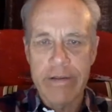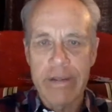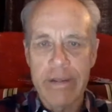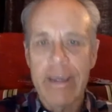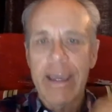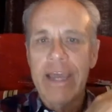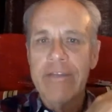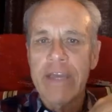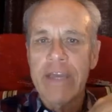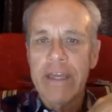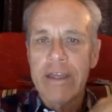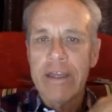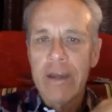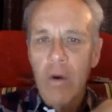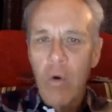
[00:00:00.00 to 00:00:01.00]
And
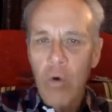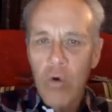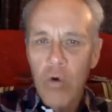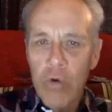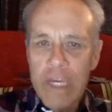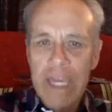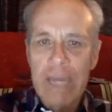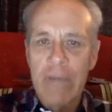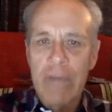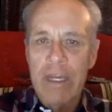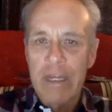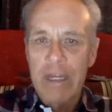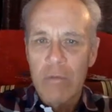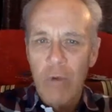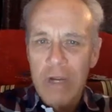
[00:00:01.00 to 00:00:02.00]
then who came in
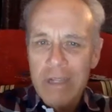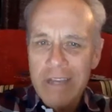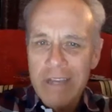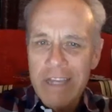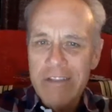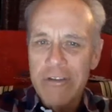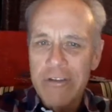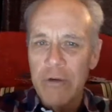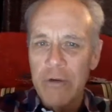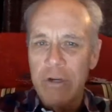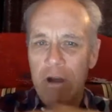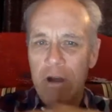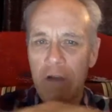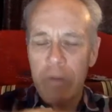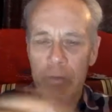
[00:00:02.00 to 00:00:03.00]
and what did they do, and
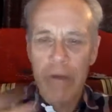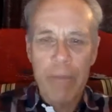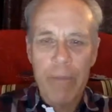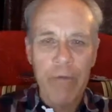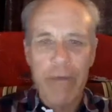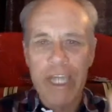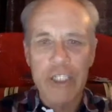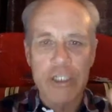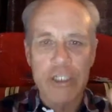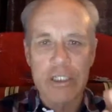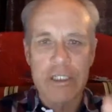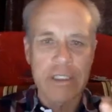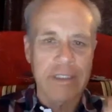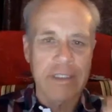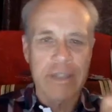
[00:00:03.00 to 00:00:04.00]
all the preparation
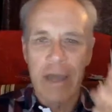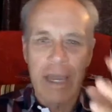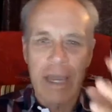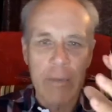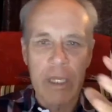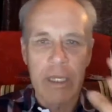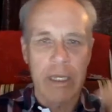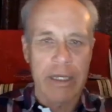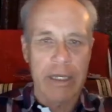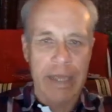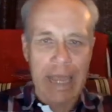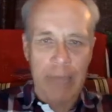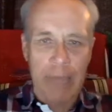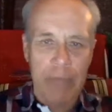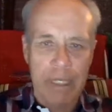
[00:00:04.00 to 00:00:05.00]
and timing and
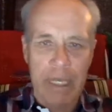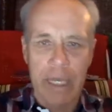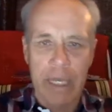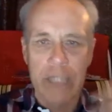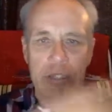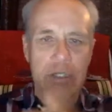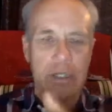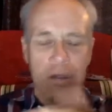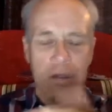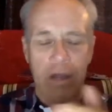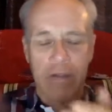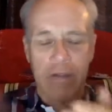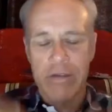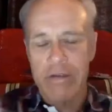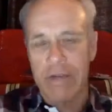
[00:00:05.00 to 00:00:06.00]
application and all
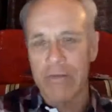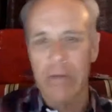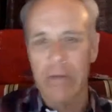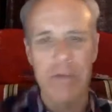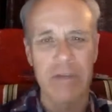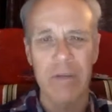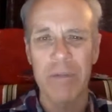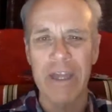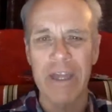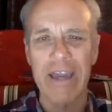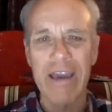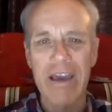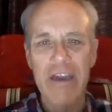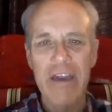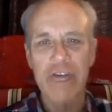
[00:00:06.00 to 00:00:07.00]
this stuff comes into play.
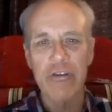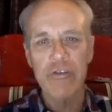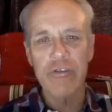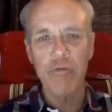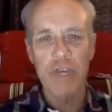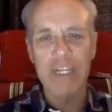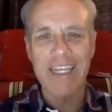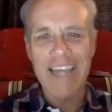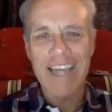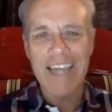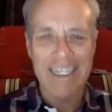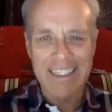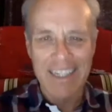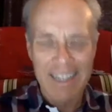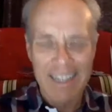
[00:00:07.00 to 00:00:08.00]
So it's really you got
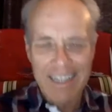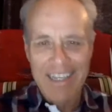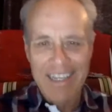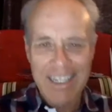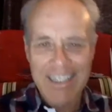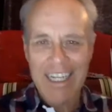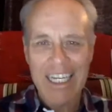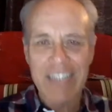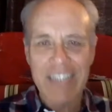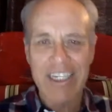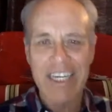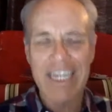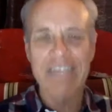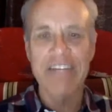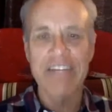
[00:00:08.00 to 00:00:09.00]

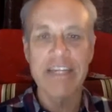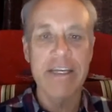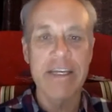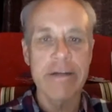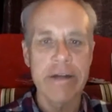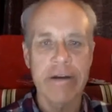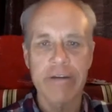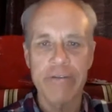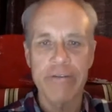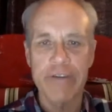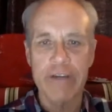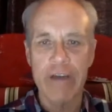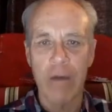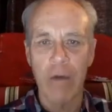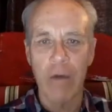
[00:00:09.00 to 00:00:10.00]
to dig in there and
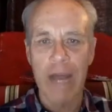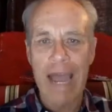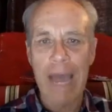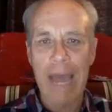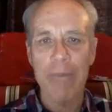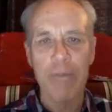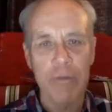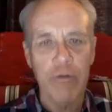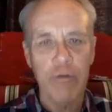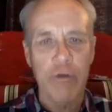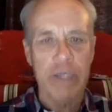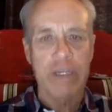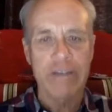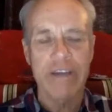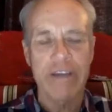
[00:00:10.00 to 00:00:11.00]
figure out what happened before
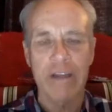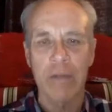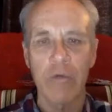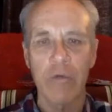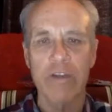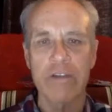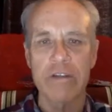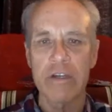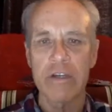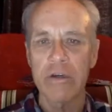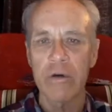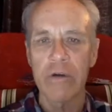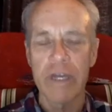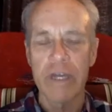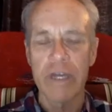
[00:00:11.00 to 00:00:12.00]
you can tell them to
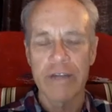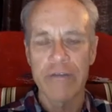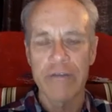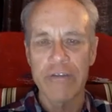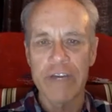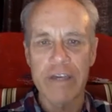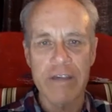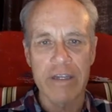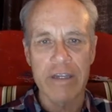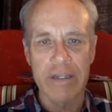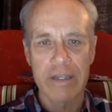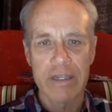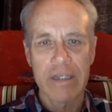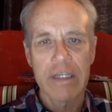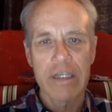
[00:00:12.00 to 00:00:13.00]
do to fix it.
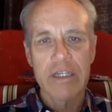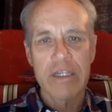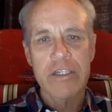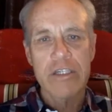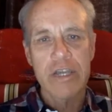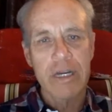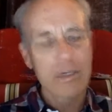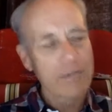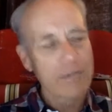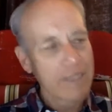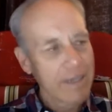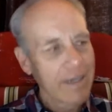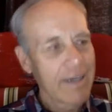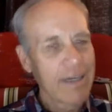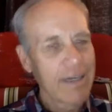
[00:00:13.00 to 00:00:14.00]
So
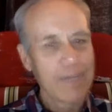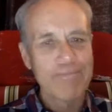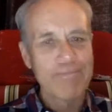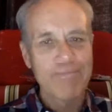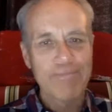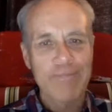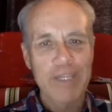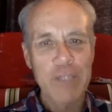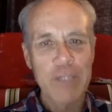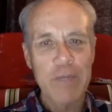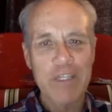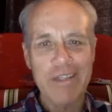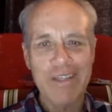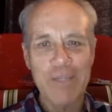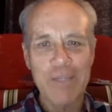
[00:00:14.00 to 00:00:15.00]
it's
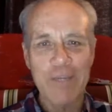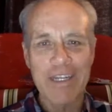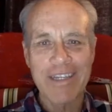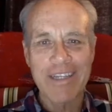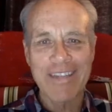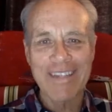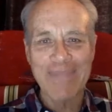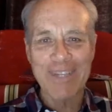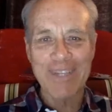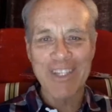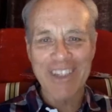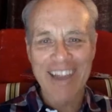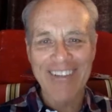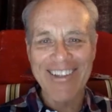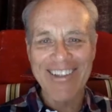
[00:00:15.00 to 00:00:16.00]
been
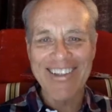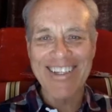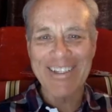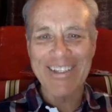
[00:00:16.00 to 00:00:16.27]
challenging.